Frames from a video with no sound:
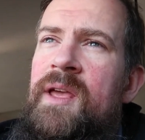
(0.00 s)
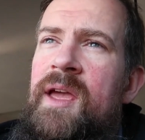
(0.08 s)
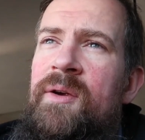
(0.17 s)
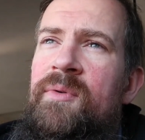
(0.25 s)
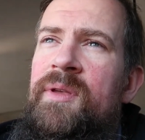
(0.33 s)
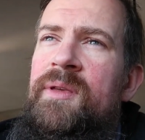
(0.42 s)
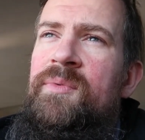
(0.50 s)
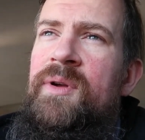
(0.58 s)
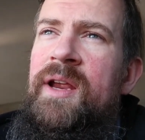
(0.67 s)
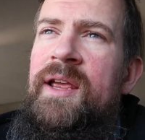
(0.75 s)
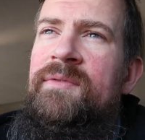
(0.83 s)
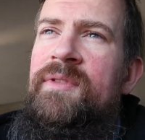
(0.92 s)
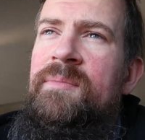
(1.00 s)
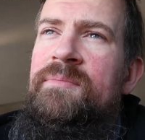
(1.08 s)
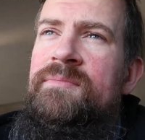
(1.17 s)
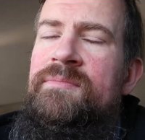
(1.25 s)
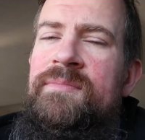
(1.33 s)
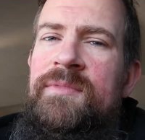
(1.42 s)
I really want to give
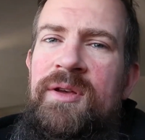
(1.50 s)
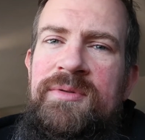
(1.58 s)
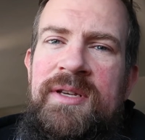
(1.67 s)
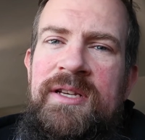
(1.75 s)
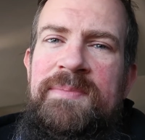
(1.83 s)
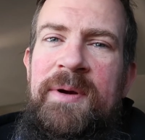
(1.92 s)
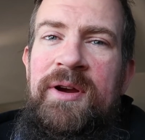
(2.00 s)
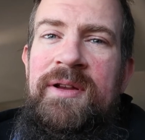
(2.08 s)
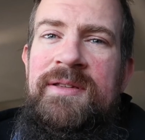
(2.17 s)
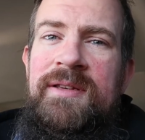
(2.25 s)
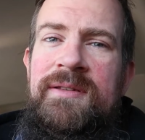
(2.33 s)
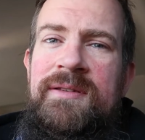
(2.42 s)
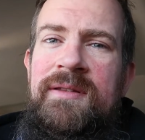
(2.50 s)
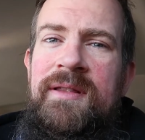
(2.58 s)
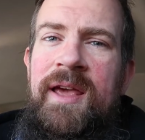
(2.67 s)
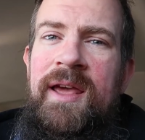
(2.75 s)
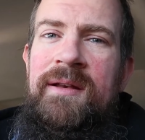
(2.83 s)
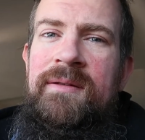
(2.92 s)
them those experiences
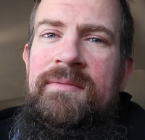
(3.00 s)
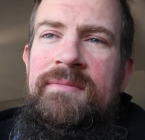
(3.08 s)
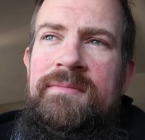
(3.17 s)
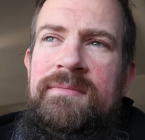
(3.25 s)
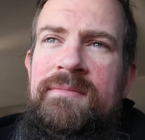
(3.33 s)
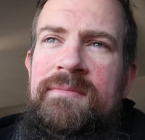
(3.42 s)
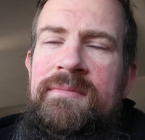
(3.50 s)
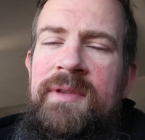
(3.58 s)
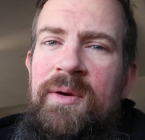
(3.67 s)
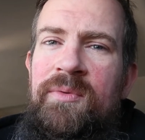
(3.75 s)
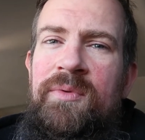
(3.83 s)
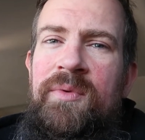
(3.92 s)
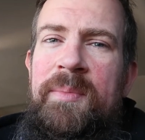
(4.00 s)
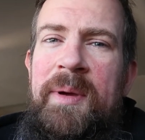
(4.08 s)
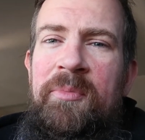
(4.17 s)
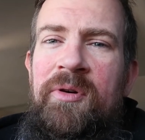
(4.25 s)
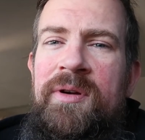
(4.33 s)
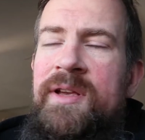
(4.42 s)
that they will
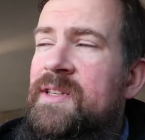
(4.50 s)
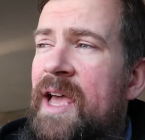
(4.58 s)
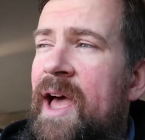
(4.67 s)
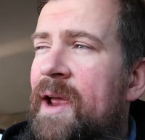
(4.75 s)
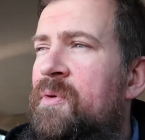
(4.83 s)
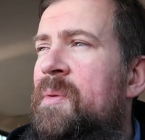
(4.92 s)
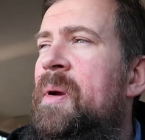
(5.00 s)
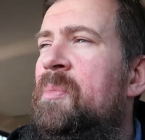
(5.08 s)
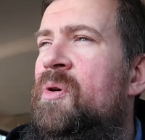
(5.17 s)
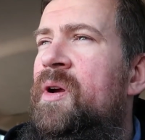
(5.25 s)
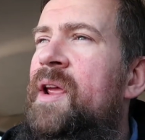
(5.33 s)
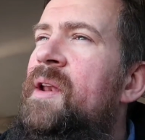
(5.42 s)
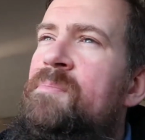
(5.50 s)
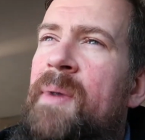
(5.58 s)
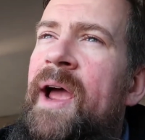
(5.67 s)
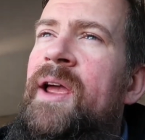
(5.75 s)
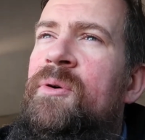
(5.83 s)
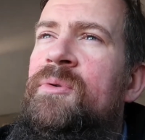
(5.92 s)
remember because I remember in
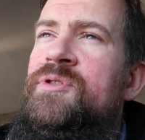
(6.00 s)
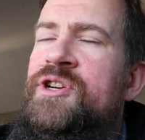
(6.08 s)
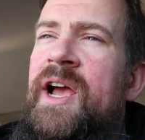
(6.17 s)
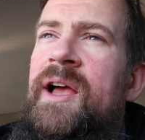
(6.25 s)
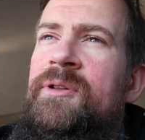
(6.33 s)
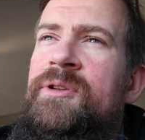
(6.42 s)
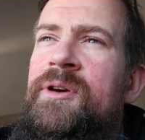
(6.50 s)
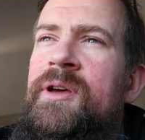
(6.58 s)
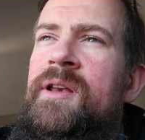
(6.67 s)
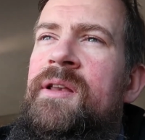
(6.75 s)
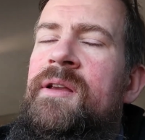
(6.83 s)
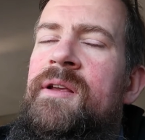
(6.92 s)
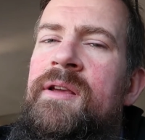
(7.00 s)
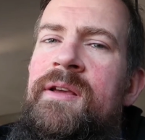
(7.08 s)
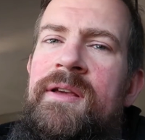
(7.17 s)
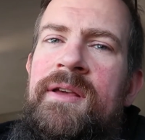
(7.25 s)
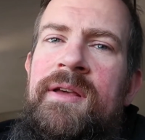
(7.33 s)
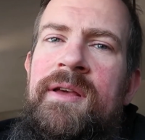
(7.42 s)
my own childhood
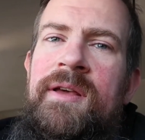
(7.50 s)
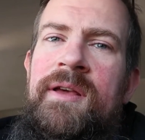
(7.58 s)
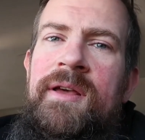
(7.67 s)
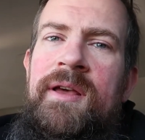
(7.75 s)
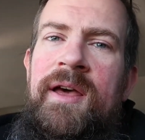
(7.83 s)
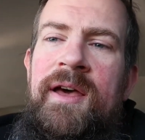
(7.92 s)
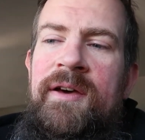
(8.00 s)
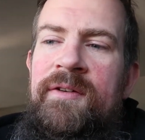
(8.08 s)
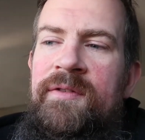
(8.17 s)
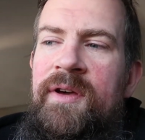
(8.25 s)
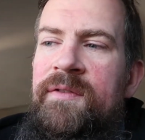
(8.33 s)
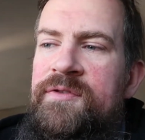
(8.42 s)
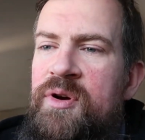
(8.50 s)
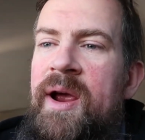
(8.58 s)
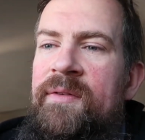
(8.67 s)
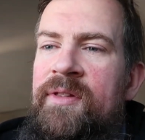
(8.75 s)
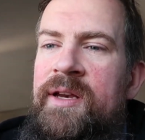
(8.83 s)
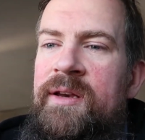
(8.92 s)
of of
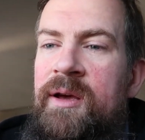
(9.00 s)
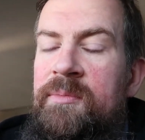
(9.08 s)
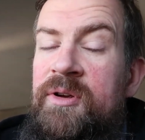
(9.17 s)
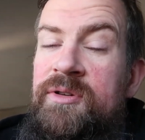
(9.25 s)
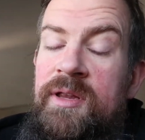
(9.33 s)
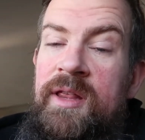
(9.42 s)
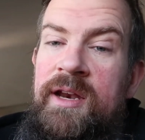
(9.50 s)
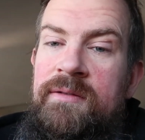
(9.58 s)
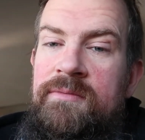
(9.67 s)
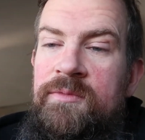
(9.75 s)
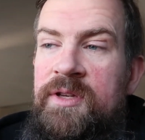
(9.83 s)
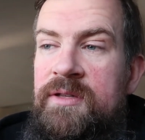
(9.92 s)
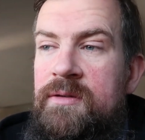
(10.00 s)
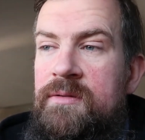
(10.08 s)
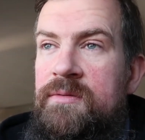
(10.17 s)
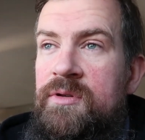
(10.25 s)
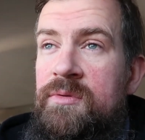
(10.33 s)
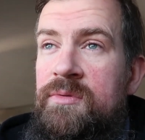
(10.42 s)
traveling. Now most of that
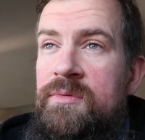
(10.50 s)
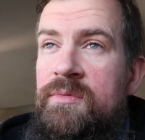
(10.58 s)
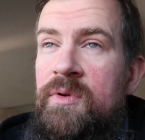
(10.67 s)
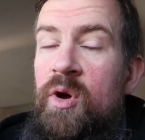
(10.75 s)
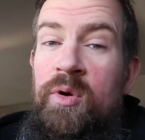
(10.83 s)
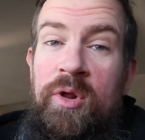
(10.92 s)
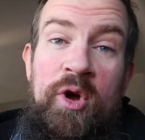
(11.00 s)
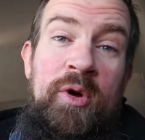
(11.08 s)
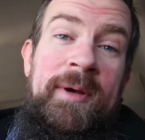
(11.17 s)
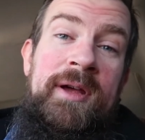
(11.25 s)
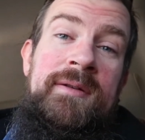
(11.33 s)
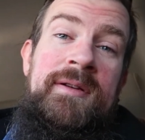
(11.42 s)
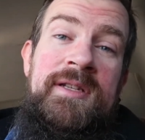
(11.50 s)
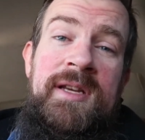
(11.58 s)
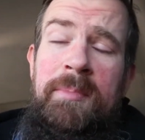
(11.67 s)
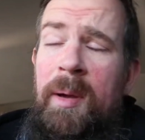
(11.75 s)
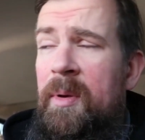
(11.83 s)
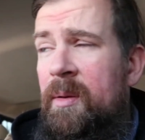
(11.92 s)
was to Oklahoma to
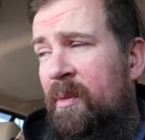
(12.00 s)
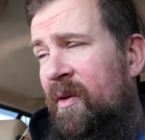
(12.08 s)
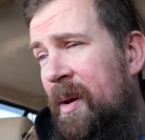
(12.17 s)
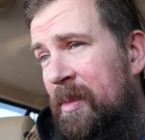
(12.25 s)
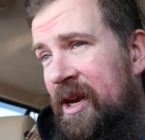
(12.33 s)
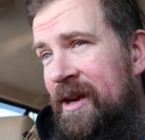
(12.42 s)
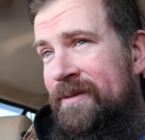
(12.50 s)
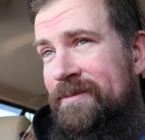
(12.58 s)
see my mom's family,